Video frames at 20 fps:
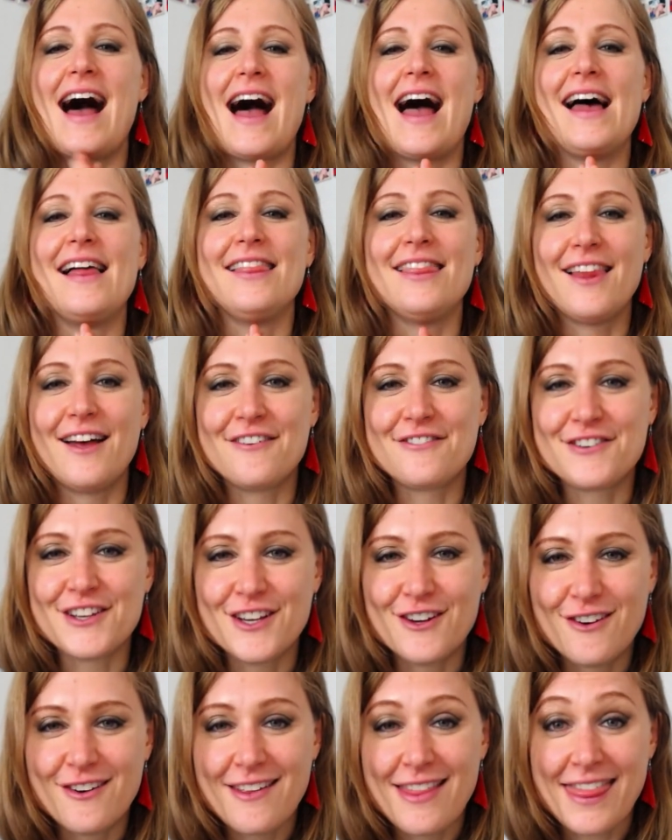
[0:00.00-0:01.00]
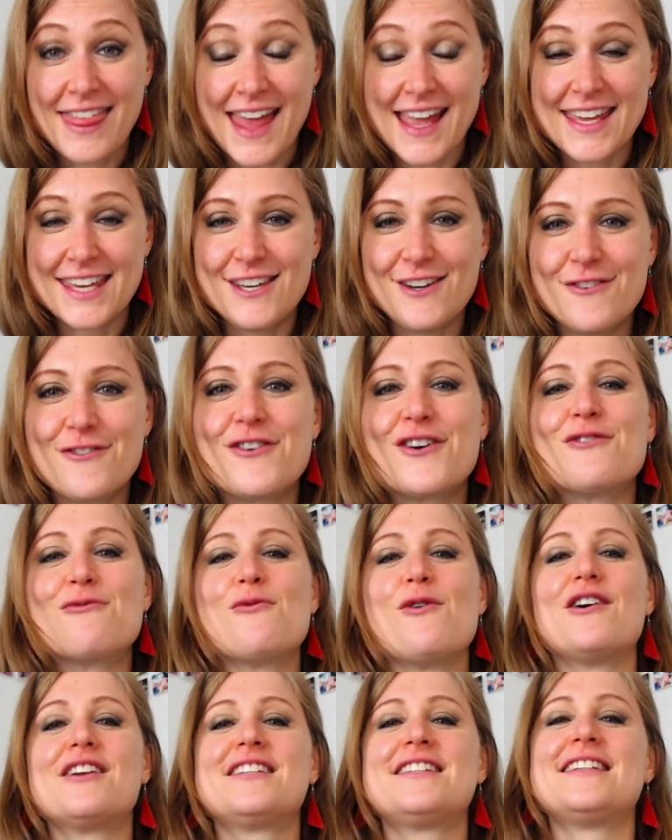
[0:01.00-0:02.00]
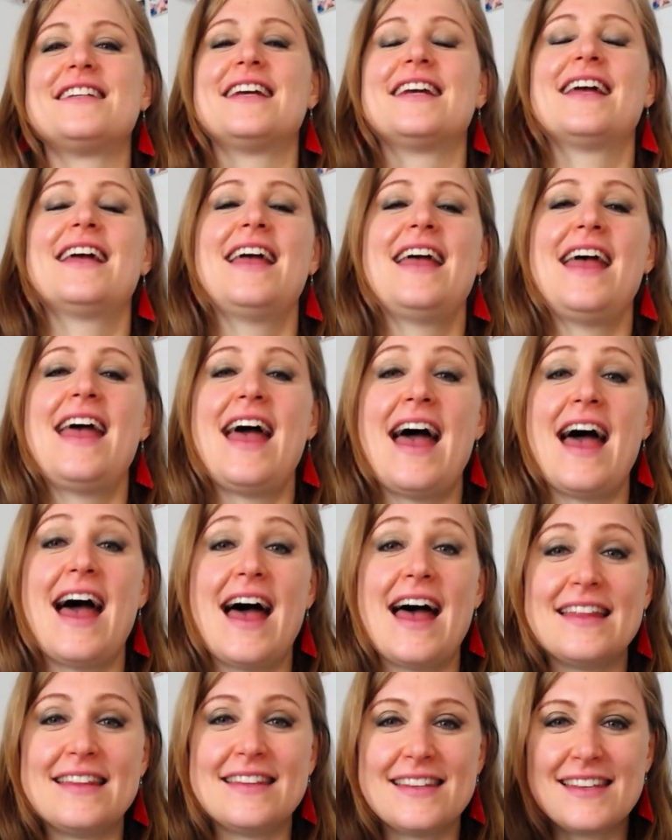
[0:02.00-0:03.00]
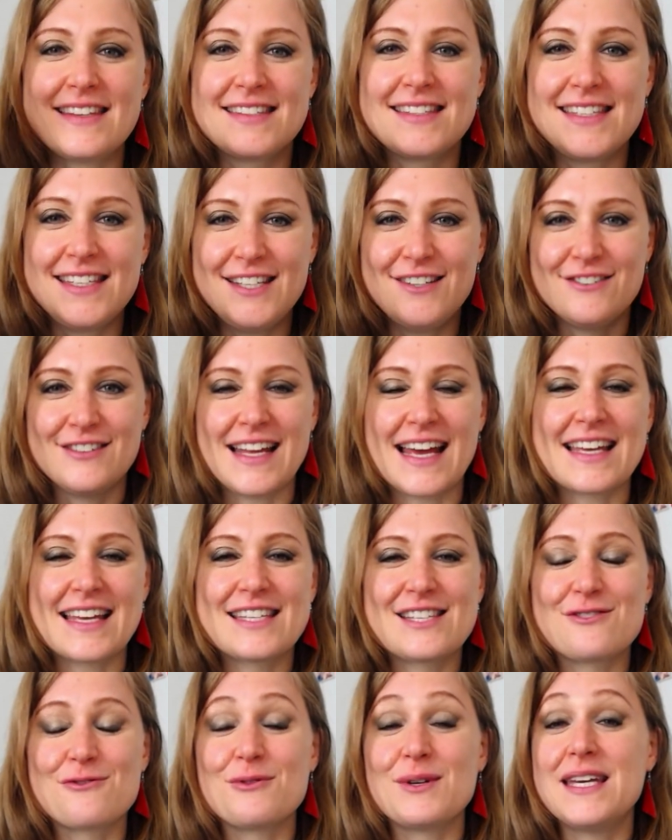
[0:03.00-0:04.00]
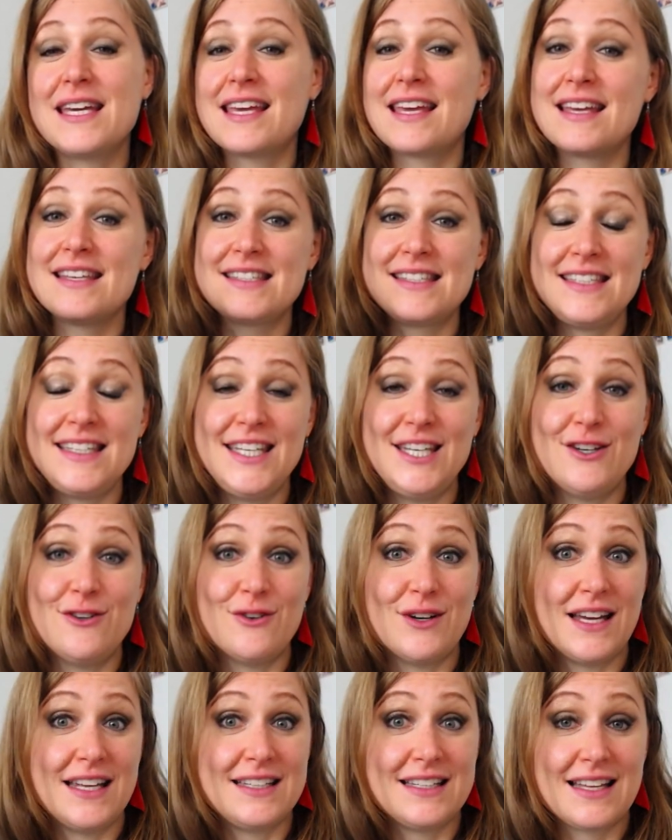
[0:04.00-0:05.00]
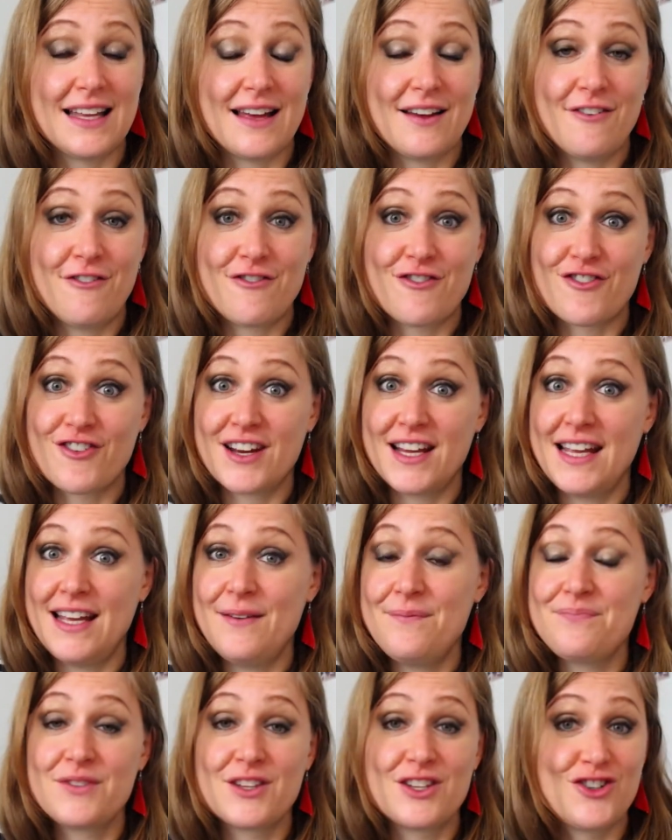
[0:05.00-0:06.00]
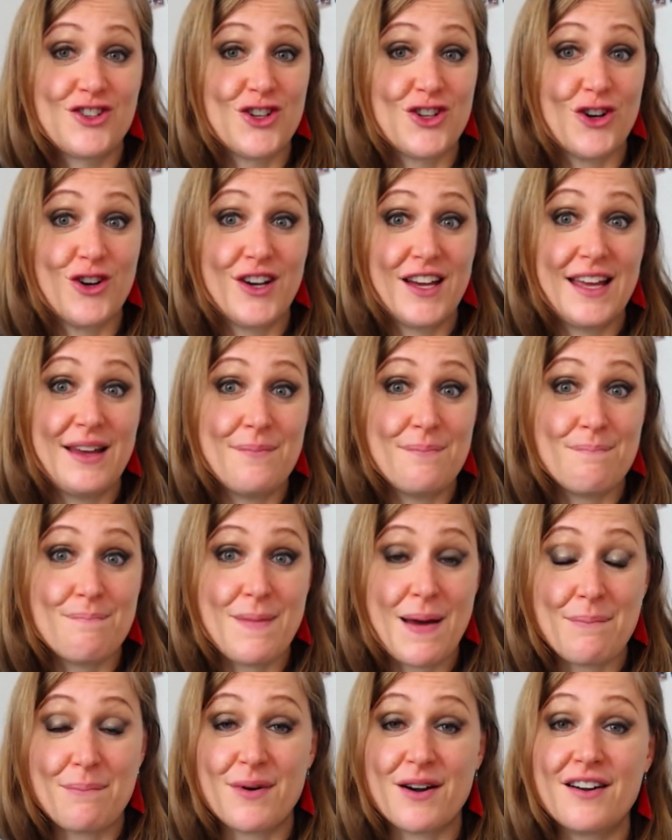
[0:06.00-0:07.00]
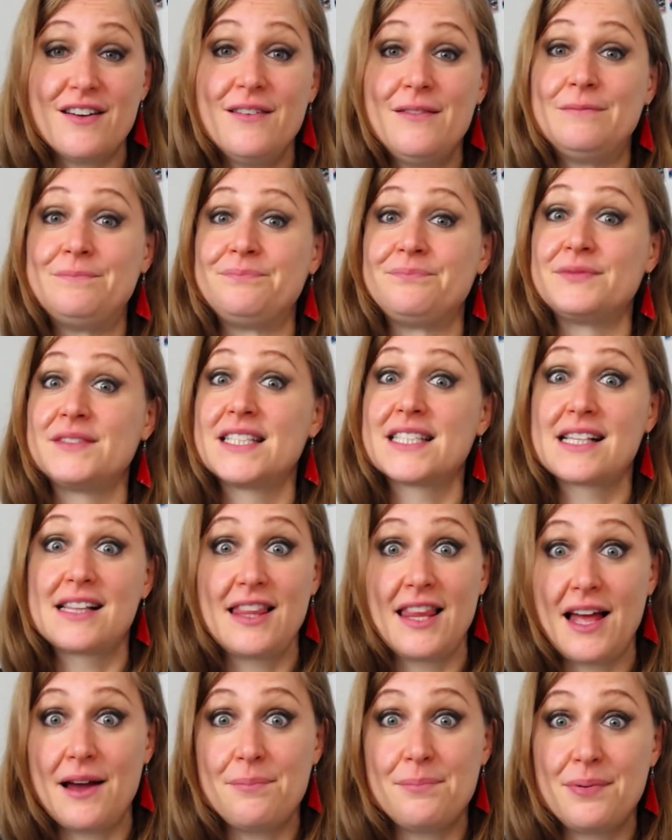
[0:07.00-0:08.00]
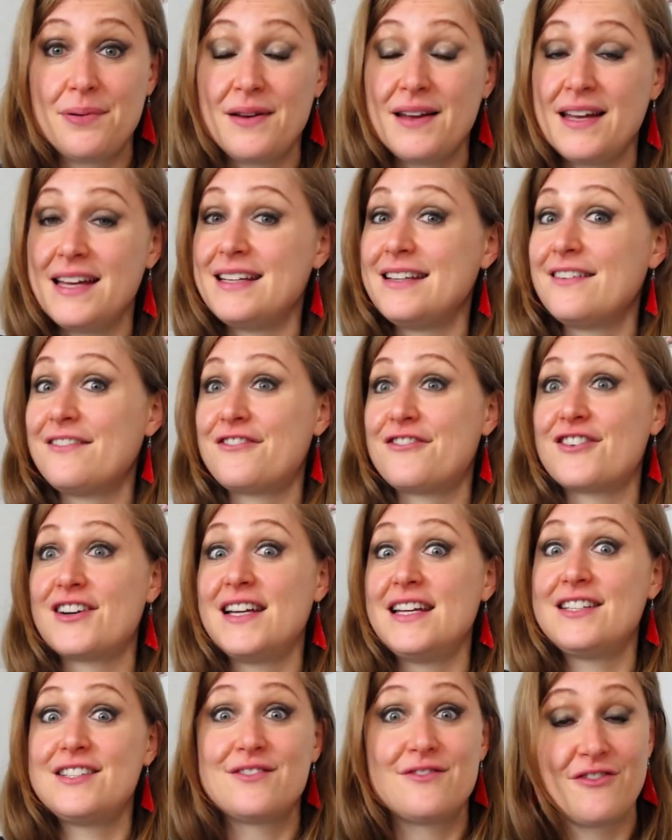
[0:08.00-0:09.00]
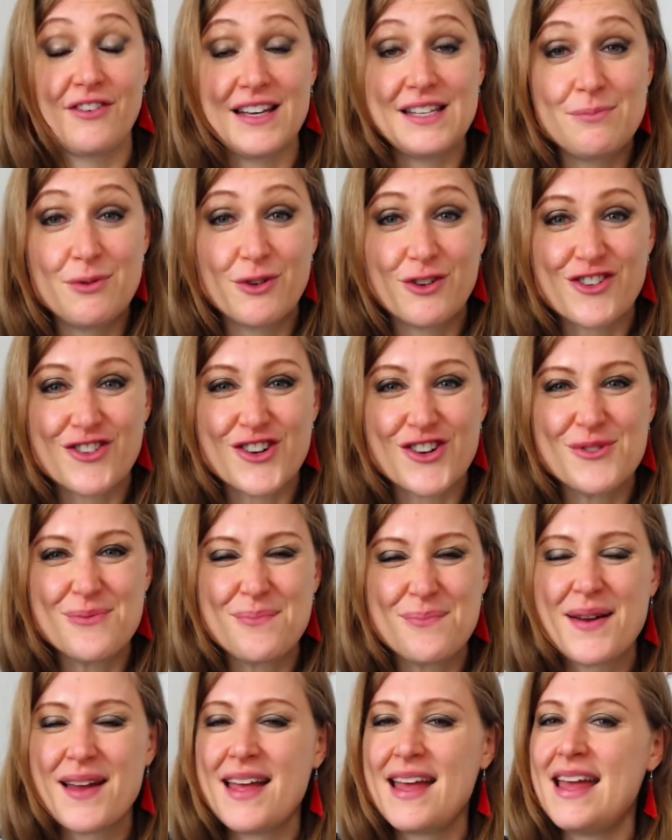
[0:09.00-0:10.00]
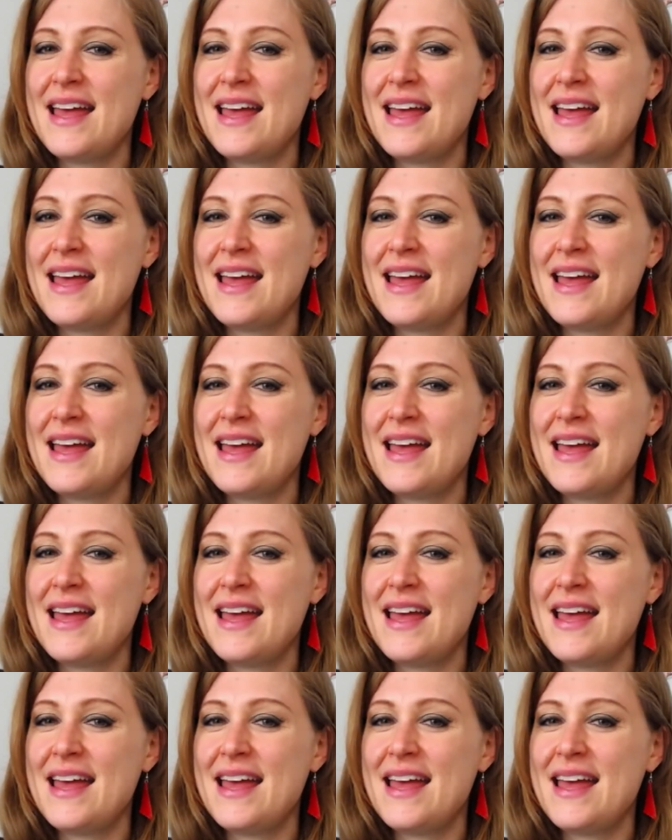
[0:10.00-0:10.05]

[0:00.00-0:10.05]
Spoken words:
I love you. Thank you for watching, and see you next week. See you in the free Joy members club, in the free Facebook group.